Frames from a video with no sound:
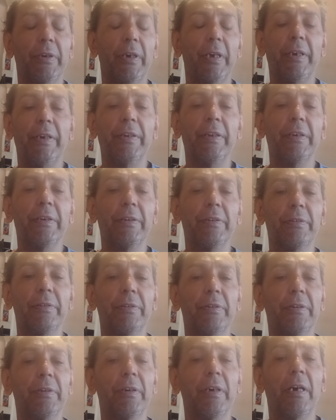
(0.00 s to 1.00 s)
anything
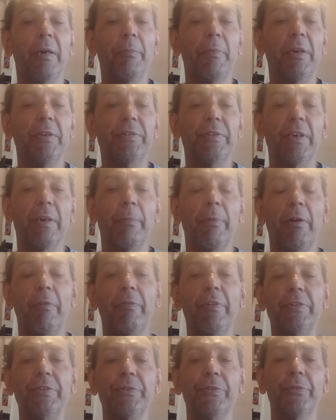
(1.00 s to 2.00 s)
I might say about
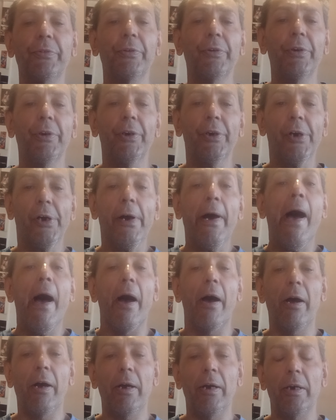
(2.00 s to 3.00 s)
Vishnu
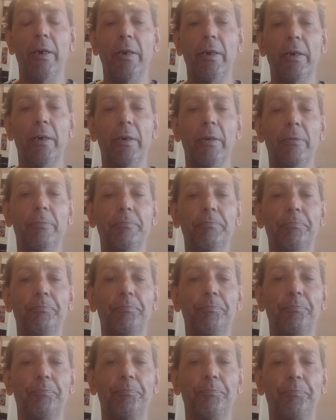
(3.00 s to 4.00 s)
um,
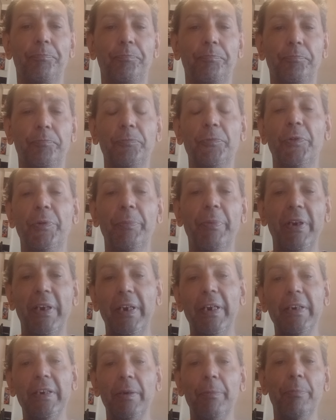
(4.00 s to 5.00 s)
would be
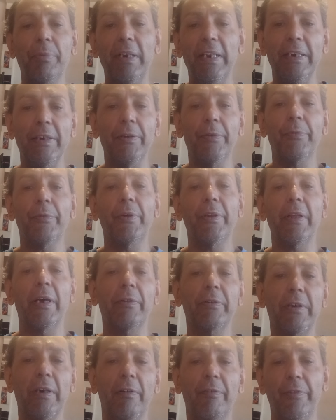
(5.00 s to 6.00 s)
incomplete
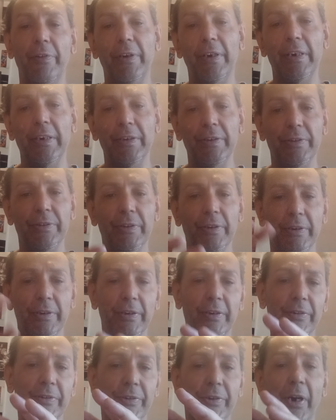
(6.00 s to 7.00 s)
without covering his
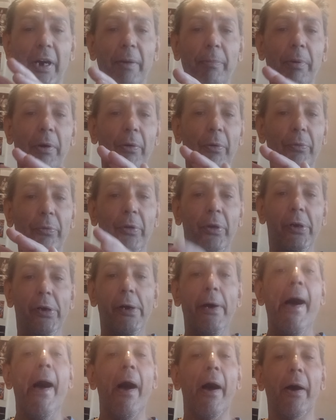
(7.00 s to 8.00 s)
dipole,
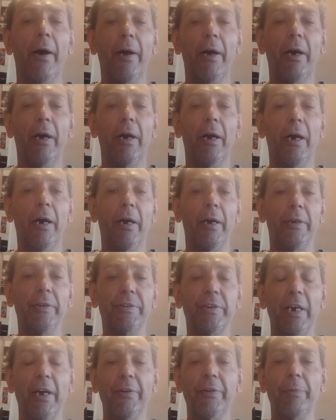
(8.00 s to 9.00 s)
his
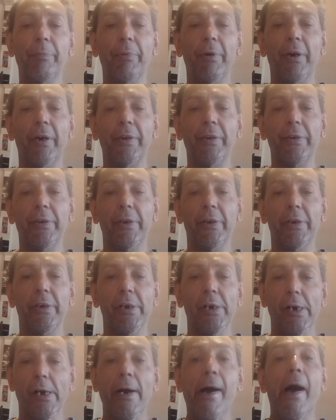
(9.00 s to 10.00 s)
counterpart
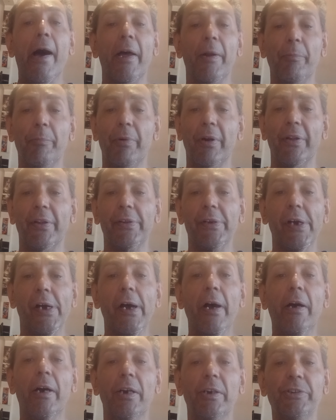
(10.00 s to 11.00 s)
and brother
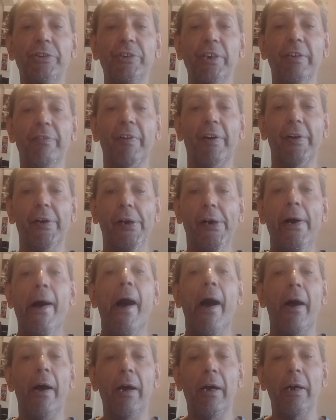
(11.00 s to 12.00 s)
Shiva,
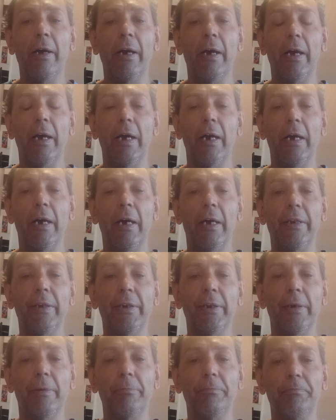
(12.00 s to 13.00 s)

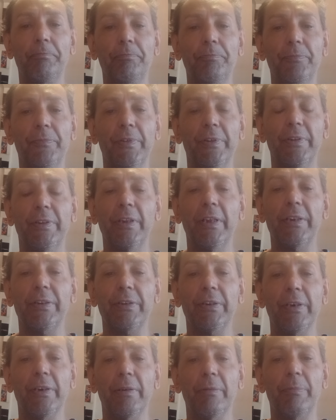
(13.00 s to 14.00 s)
and that
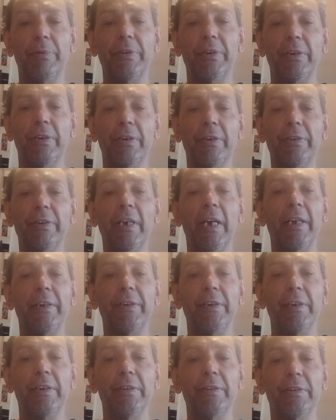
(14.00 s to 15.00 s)
particular
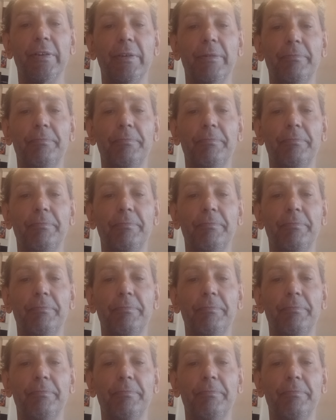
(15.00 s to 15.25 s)
deity is